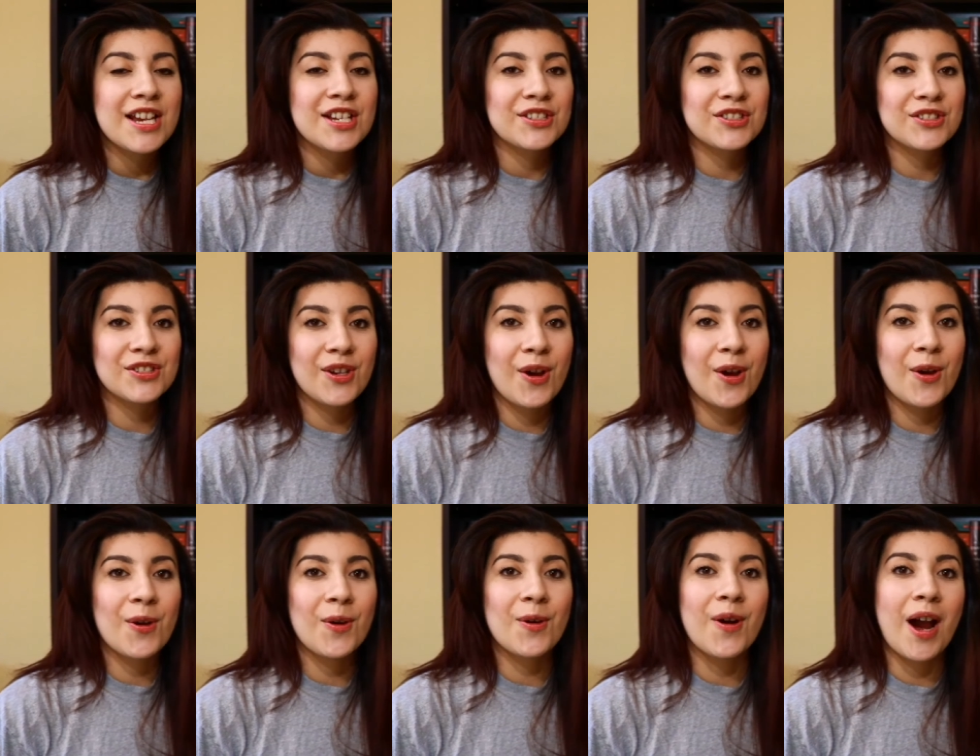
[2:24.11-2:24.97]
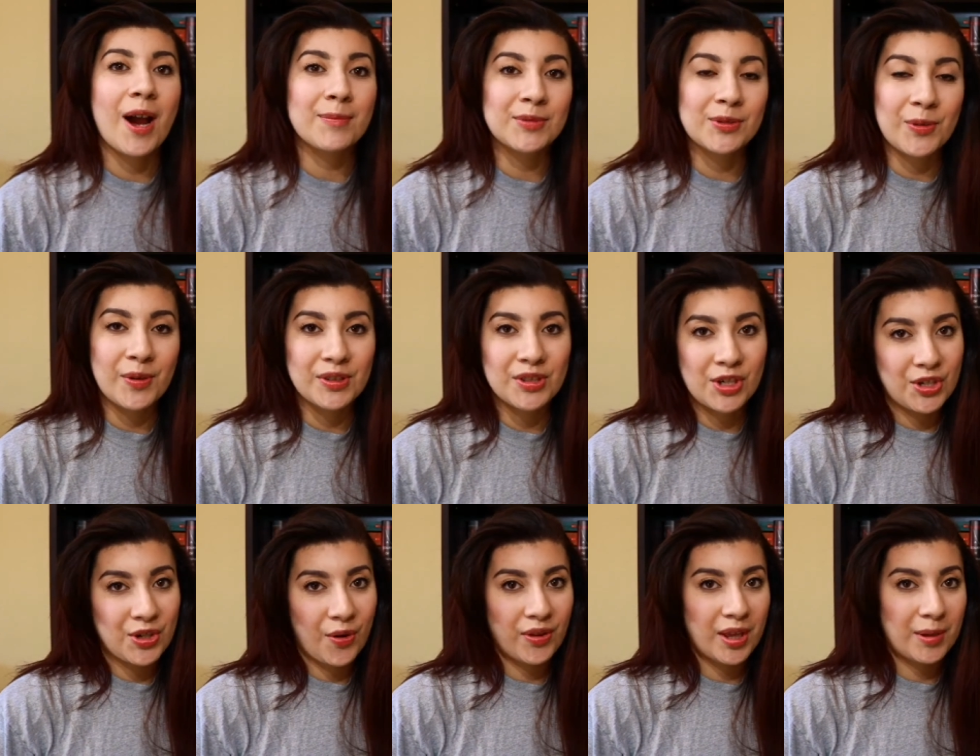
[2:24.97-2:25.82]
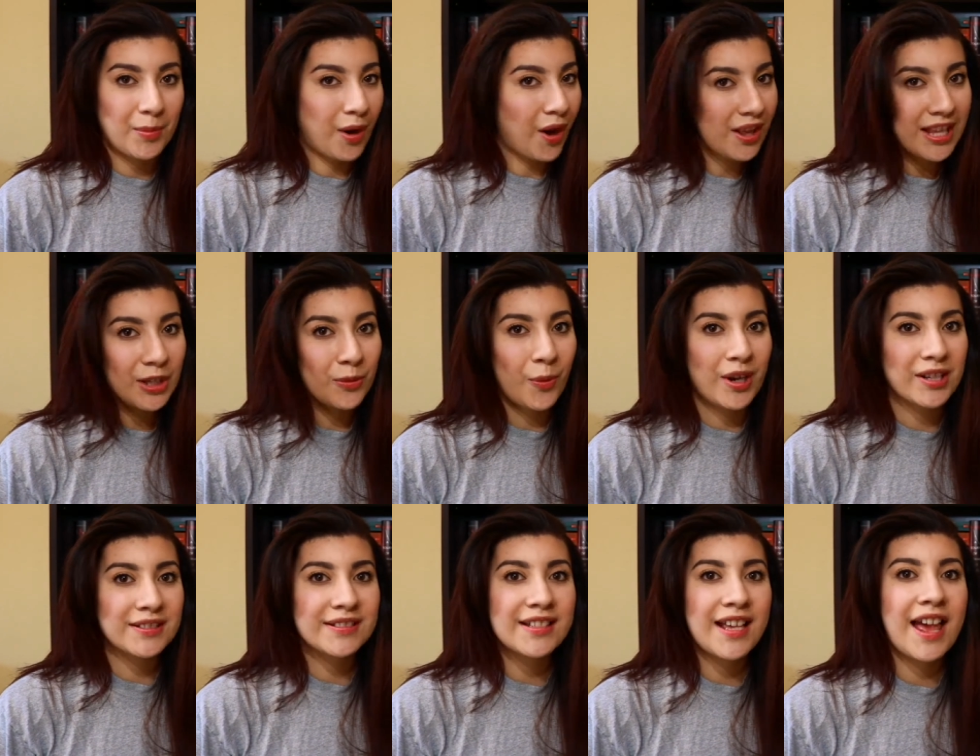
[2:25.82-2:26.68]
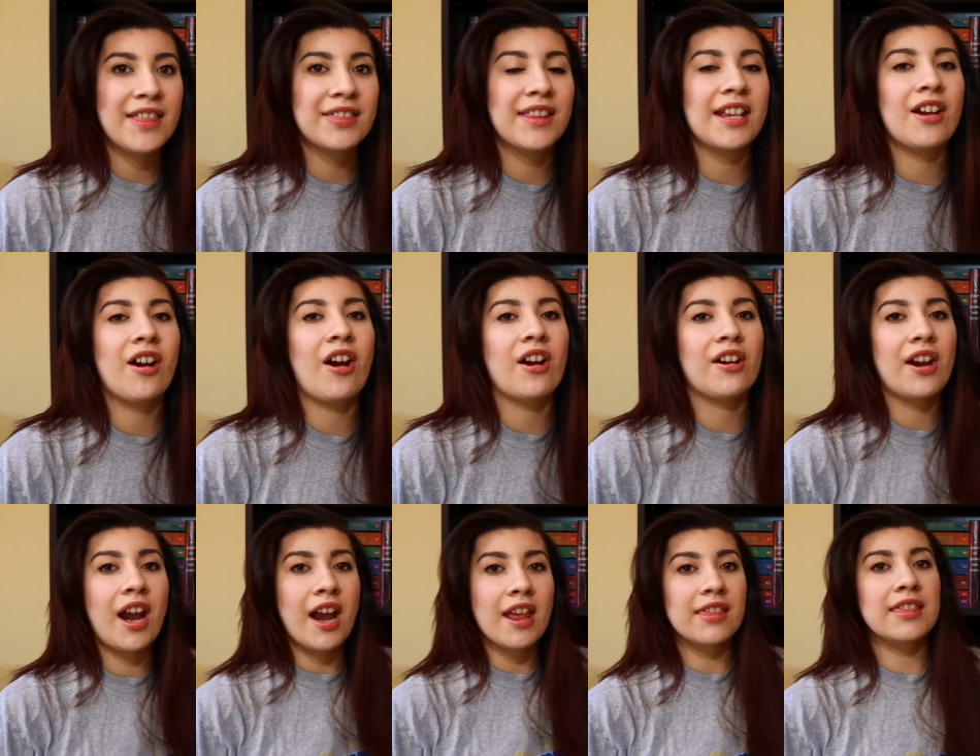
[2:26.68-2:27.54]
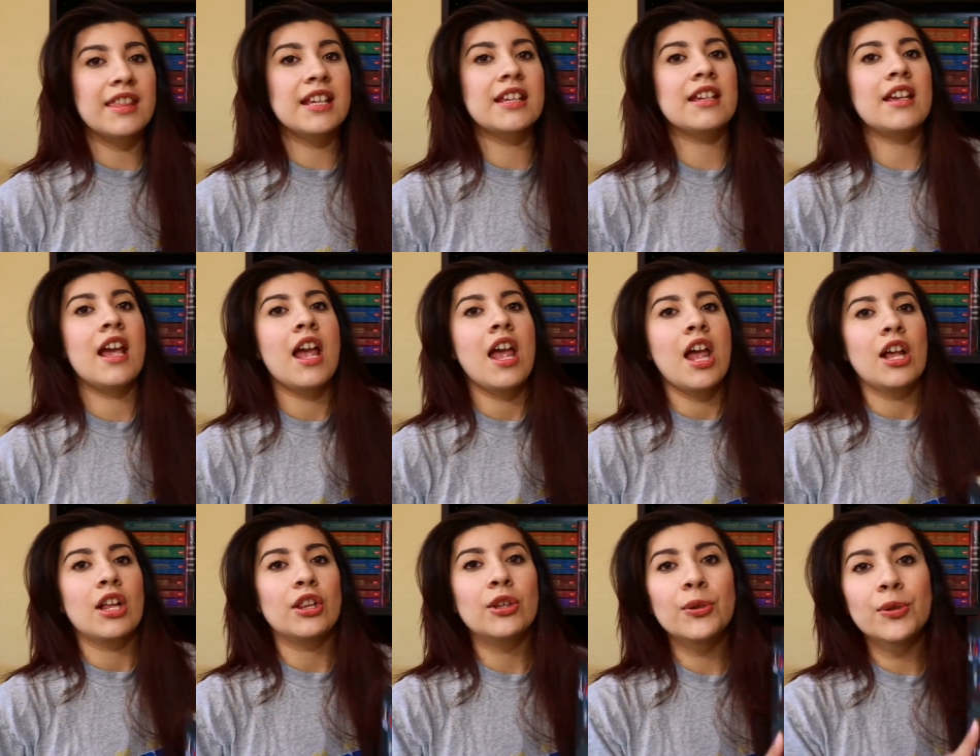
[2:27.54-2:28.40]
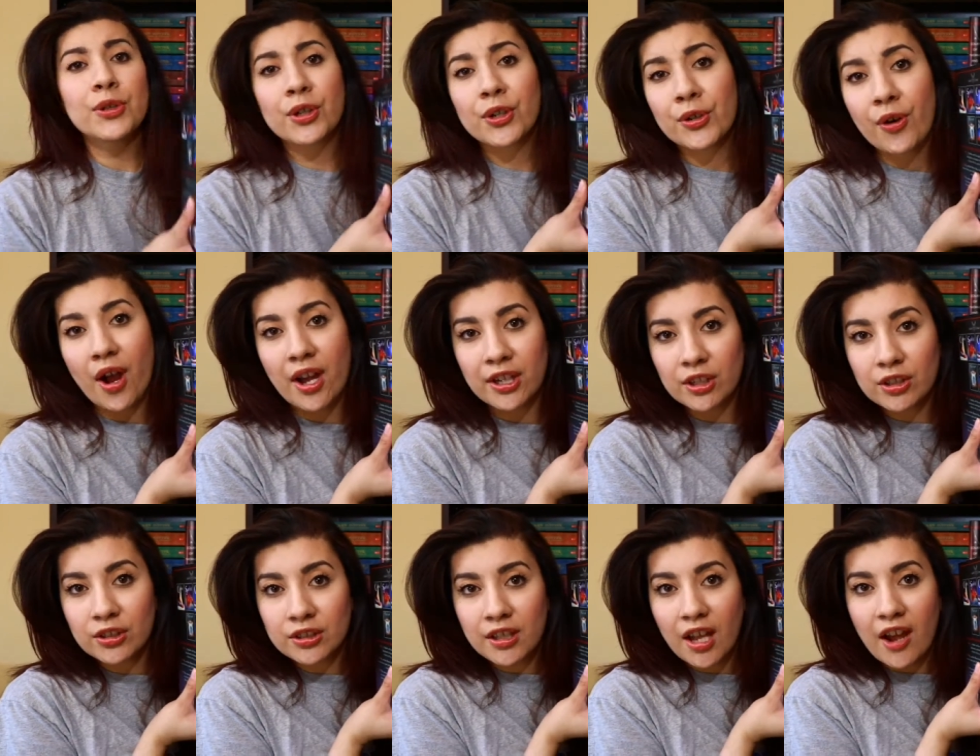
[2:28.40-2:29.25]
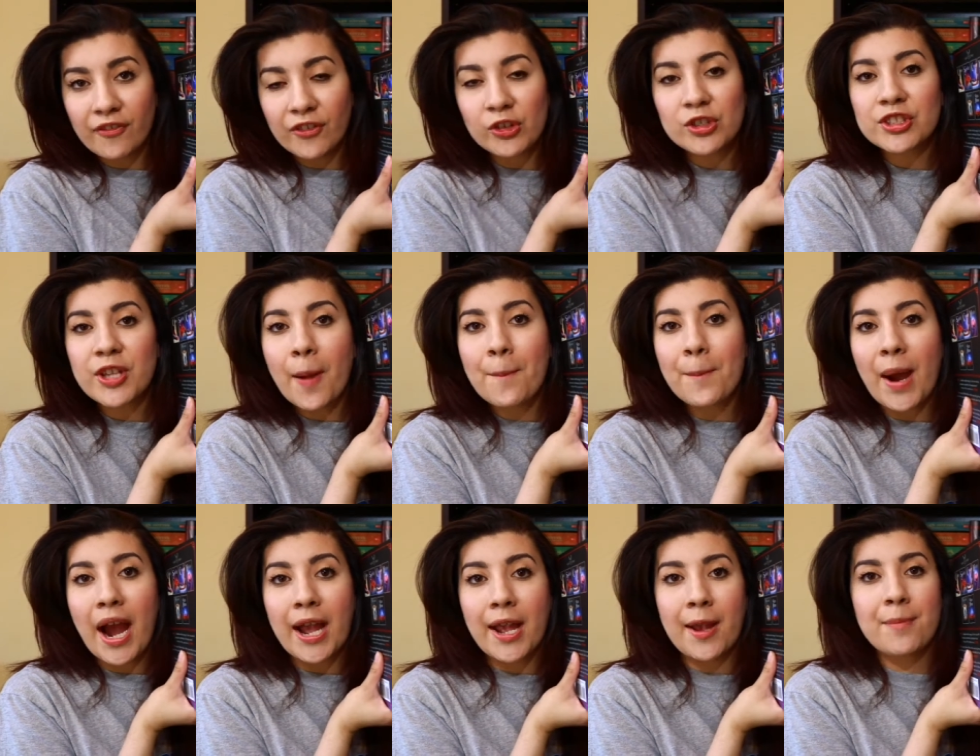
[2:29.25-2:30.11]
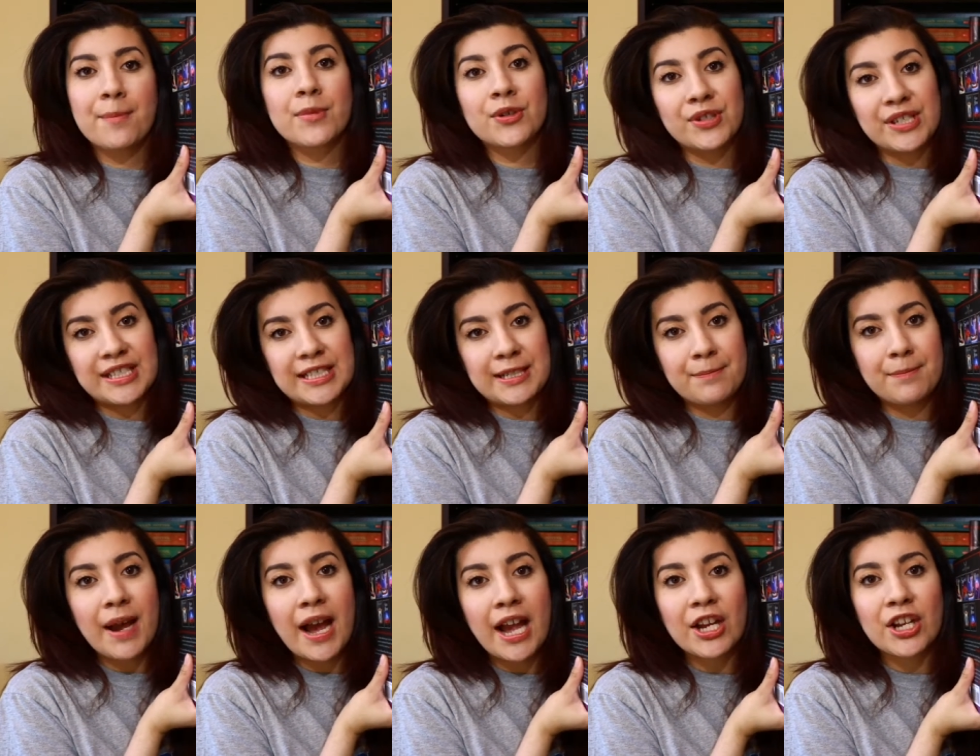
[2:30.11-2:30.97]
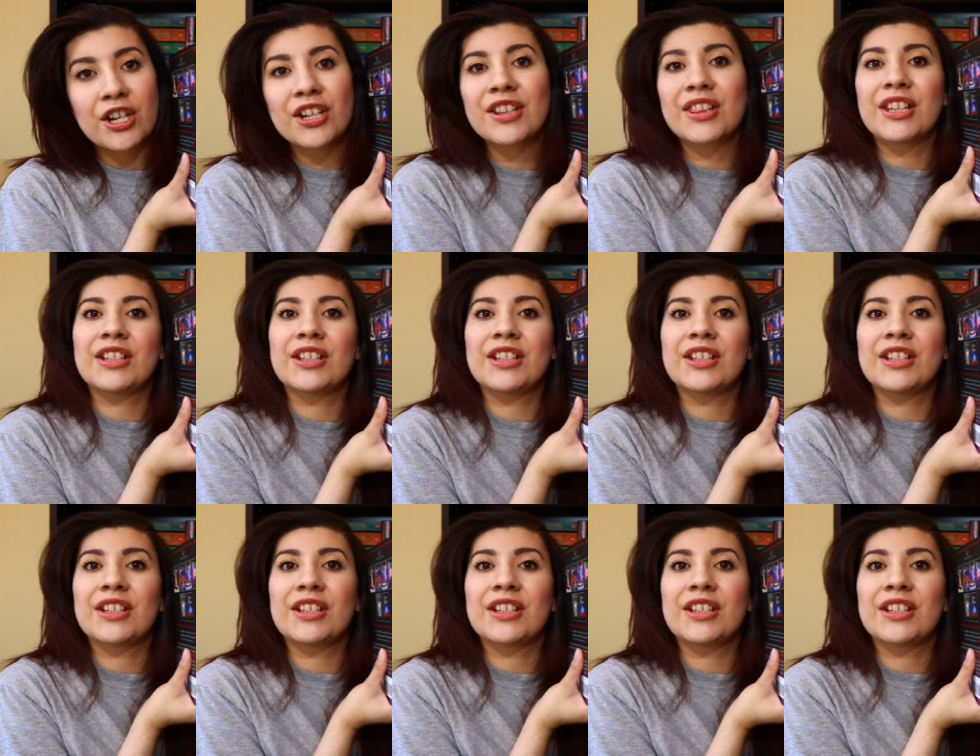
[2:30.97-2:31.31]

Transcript: so I'm going to show them all at once, and they are the Lunar Chronicle novels by Marissa Meyer.